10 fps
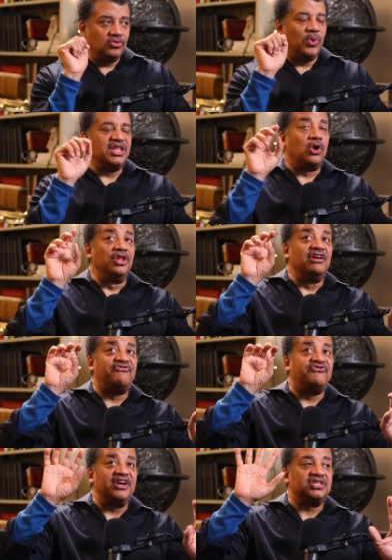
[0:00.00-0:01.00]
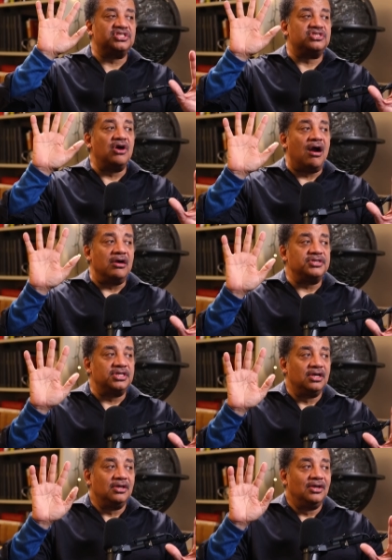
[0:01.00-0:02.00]
And then you have these fixed
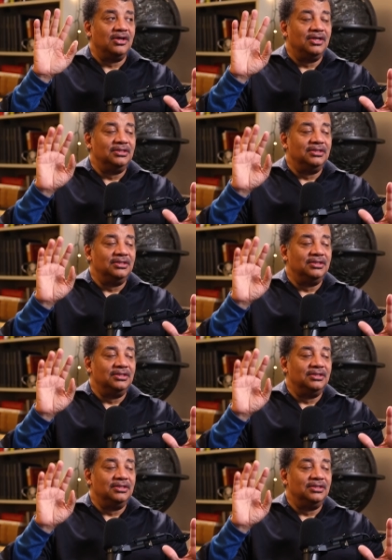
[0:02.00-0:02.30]
stars. Fixed stars.